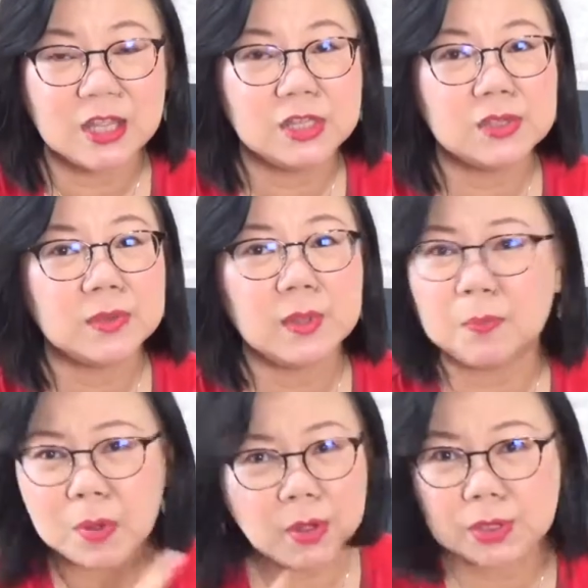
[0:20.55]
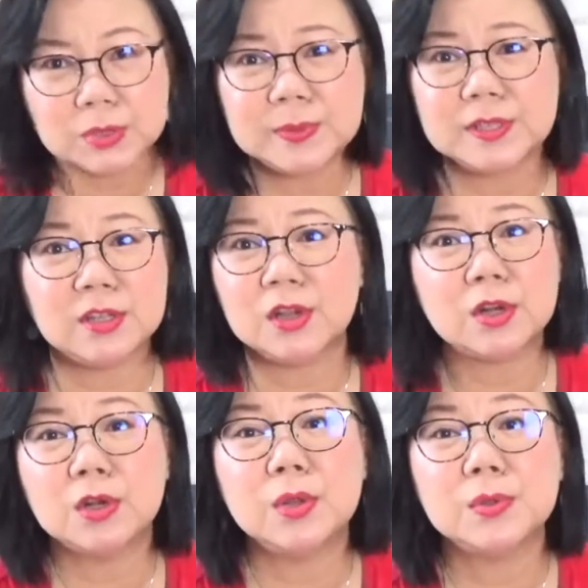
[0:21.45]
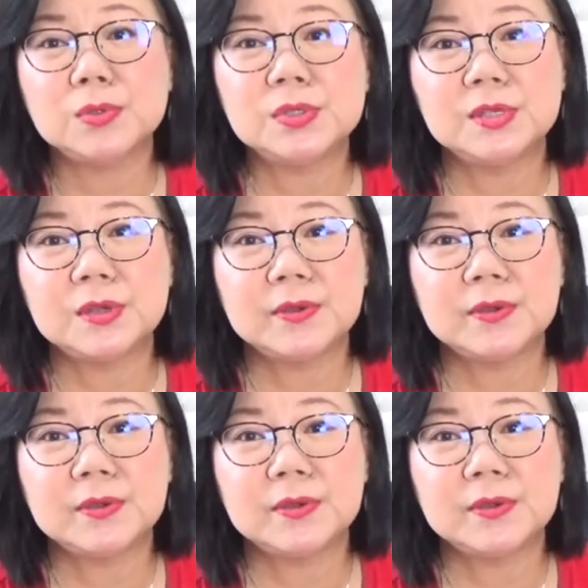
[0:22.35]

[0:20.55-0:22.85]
So the pores will not close,